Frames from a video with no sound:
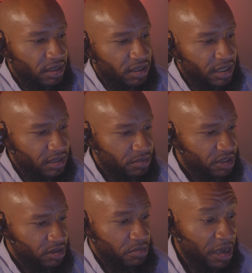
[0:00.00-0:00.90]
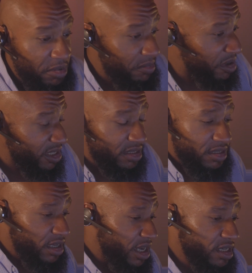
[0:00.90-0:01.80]
yeah, nice to meet you. Maybe a business
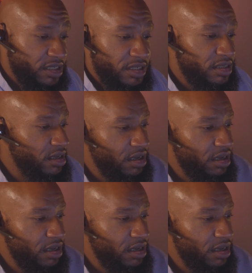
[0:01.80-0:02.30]
connection,